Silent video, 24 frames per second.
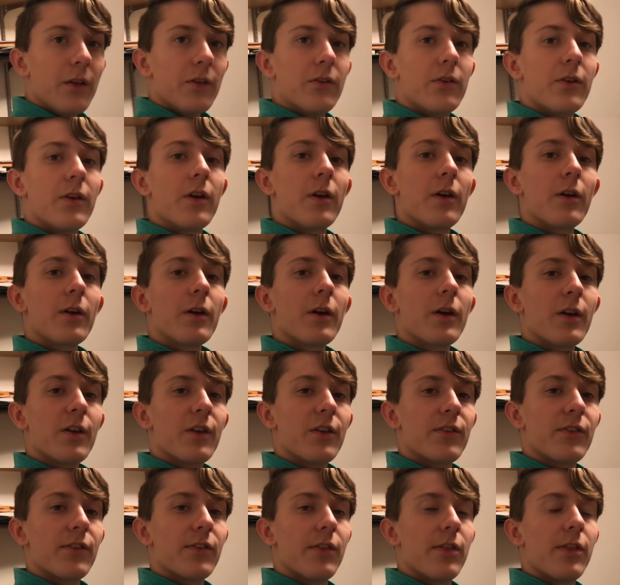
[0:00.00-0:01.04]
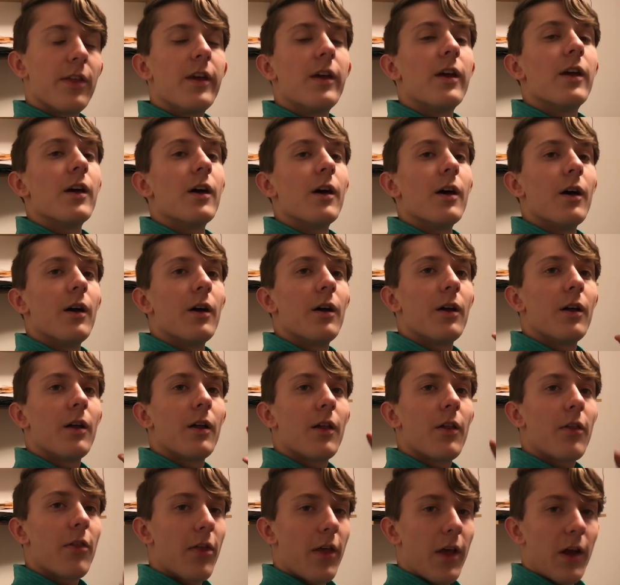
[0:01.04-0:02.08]
is here is the uh,
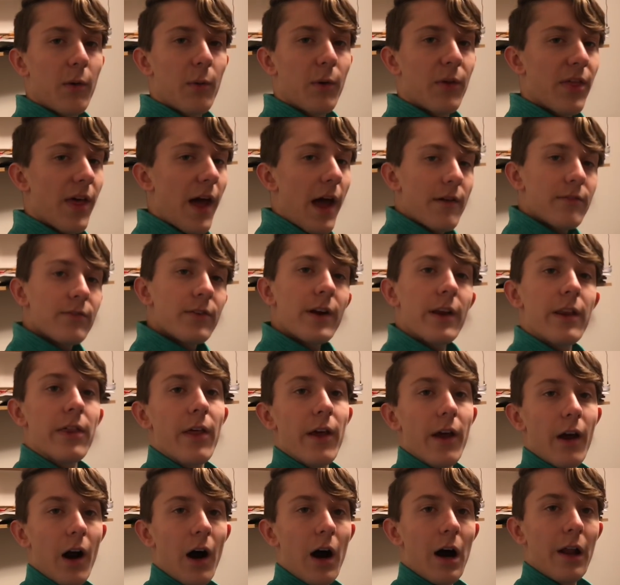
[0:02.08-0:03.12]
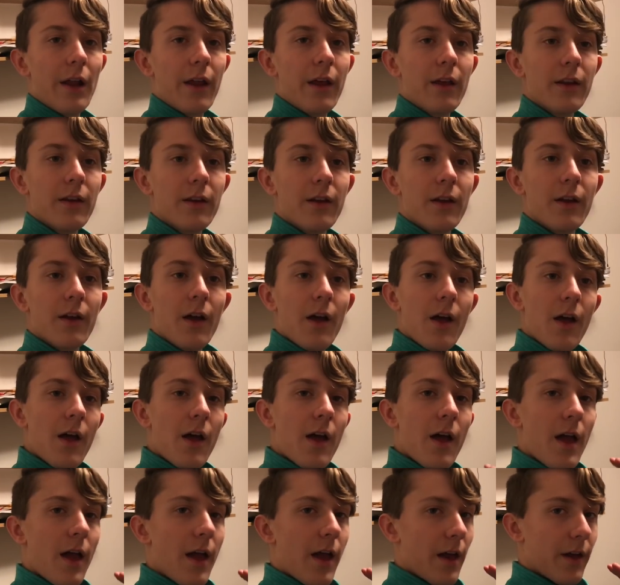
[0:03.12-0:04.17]
thing with everything on it.
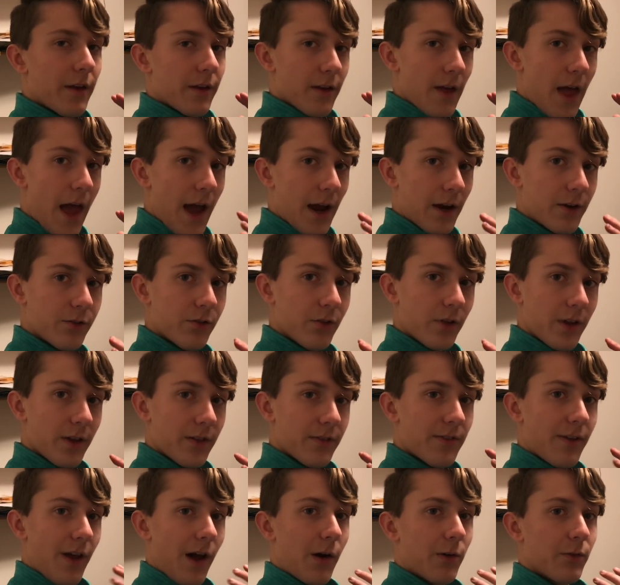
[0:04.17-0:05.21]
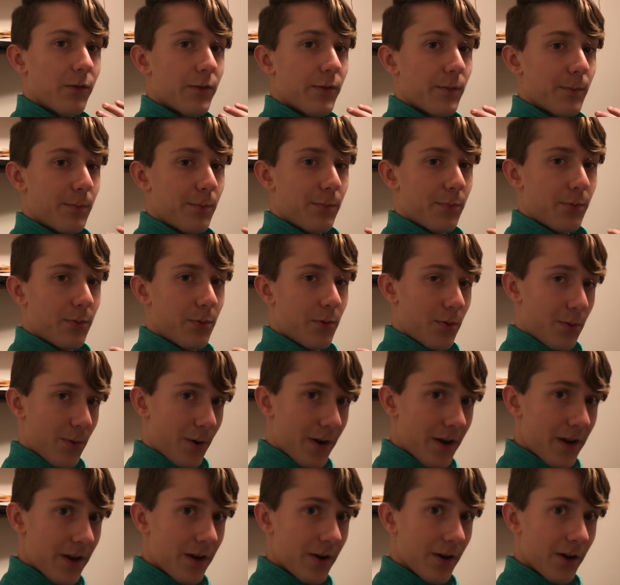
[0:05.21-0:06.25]
And actually, it sounds
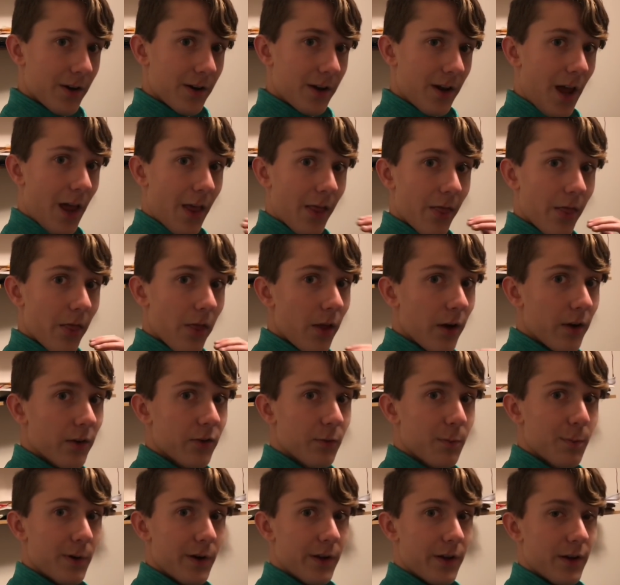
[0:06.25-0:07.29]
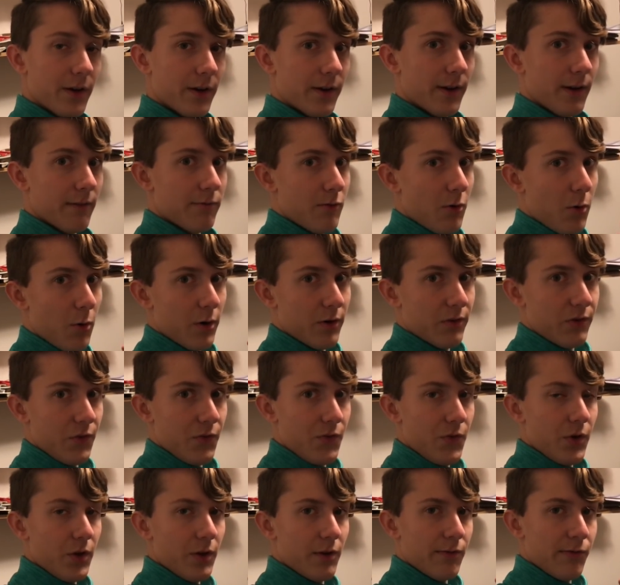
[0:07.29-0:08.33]
pretty good and looks pretty good. Of course, if
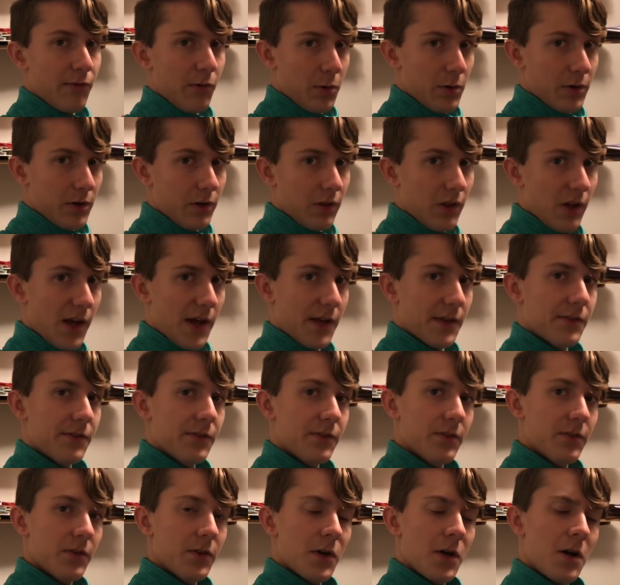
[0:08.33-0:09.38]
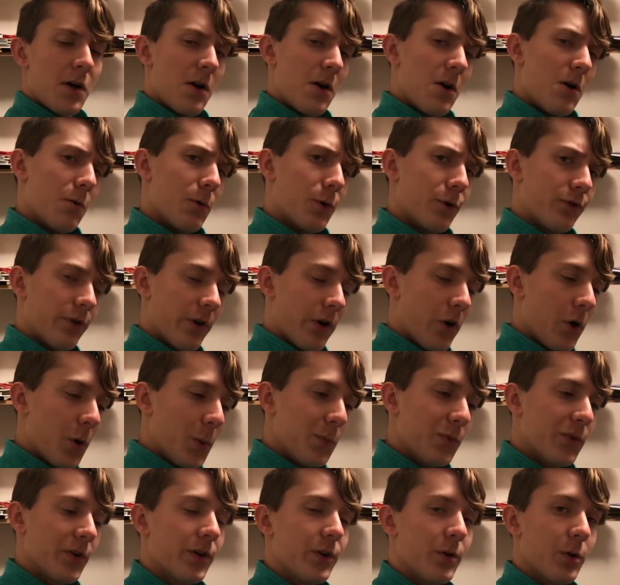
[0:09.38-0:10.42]
you can afford a lens which I'll
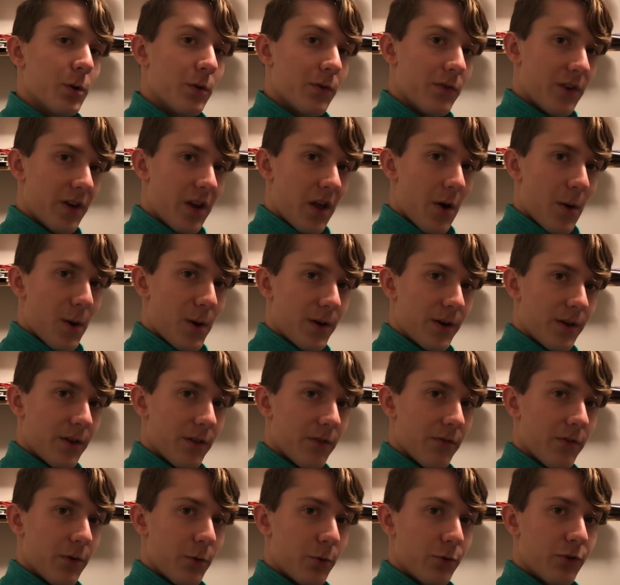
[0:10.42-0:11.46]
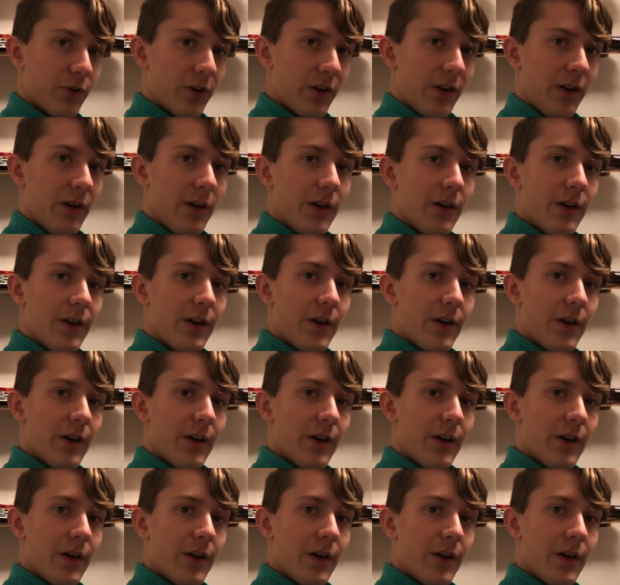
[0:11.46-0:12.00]
hopefully do a video on in the future,